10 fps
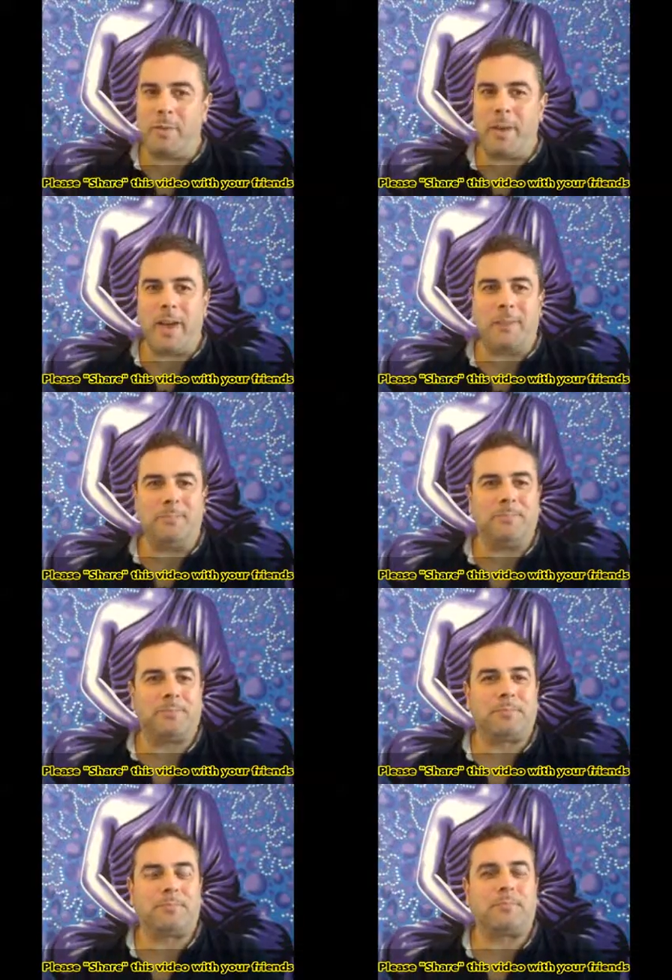me again.
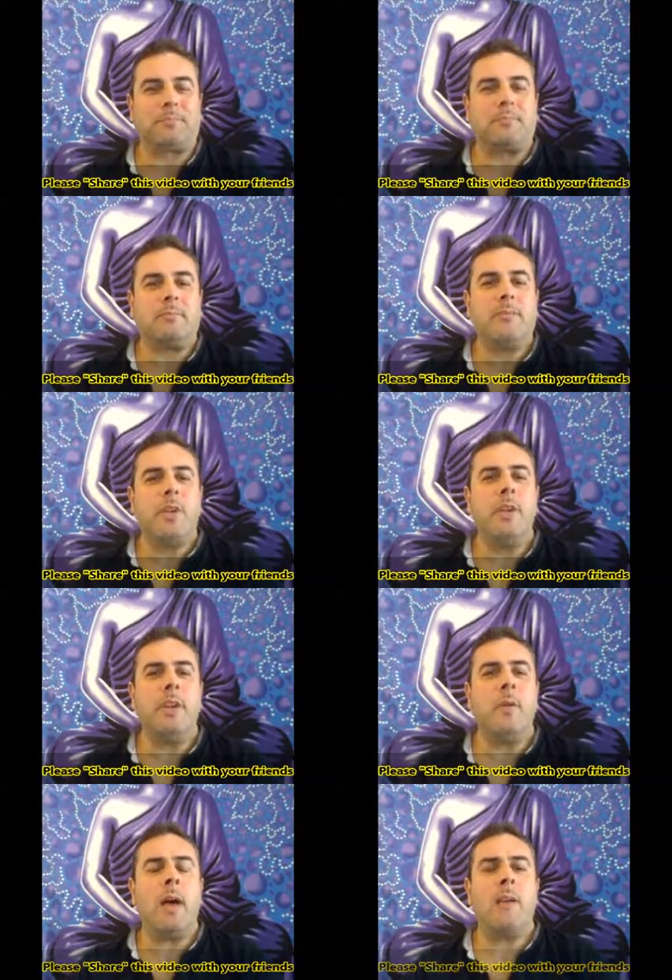You
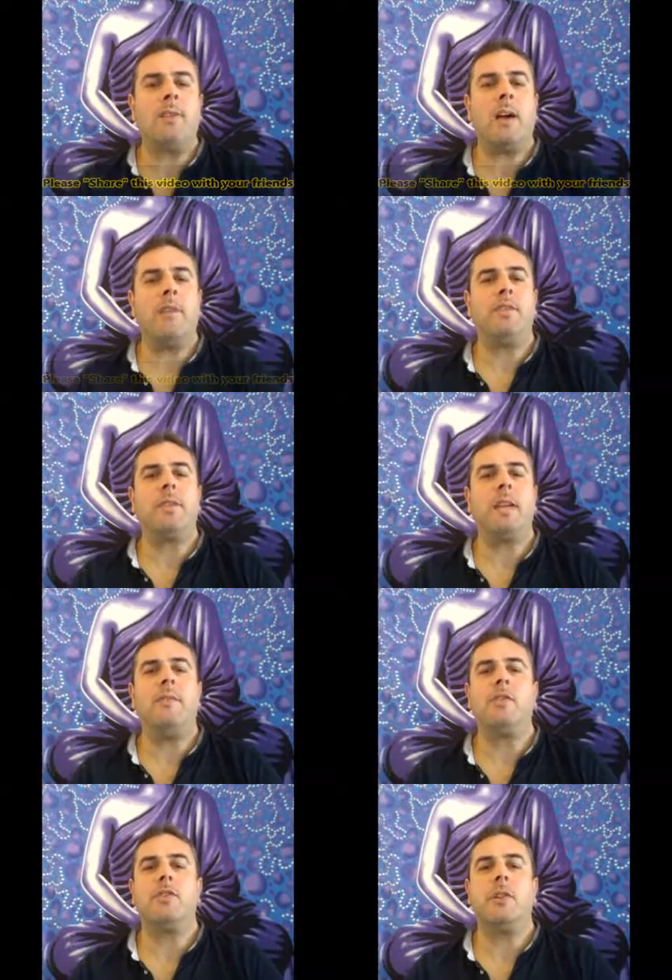don't have to have the
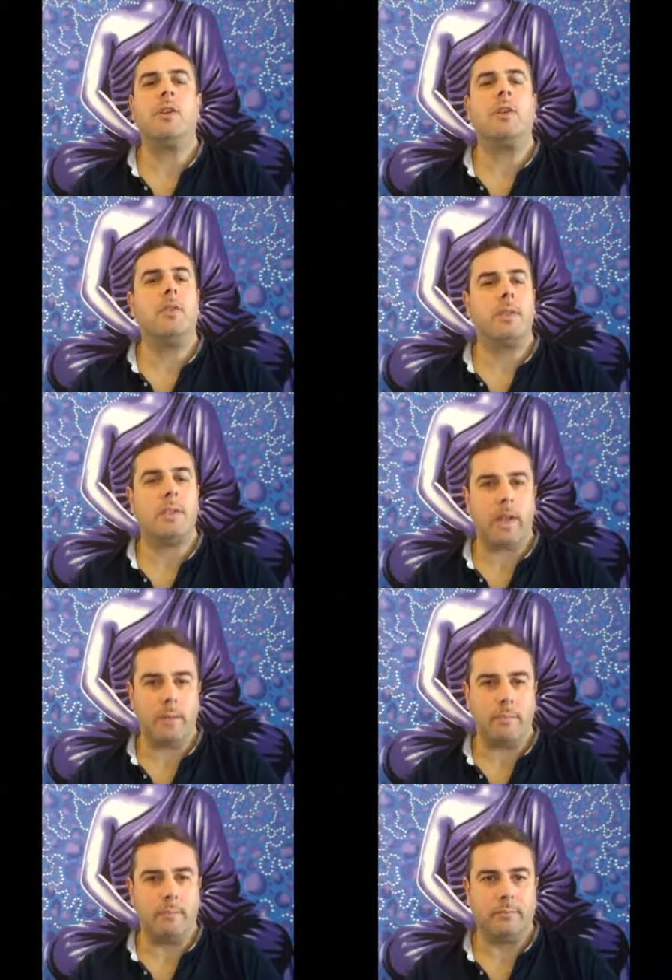television on all the time.